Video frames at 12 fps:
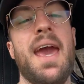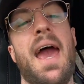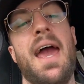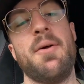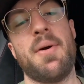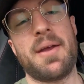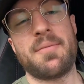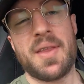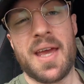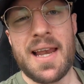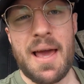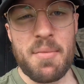Anyway,
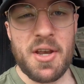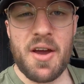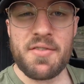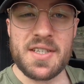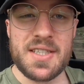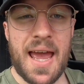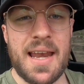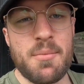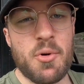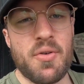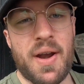let me know if there's any more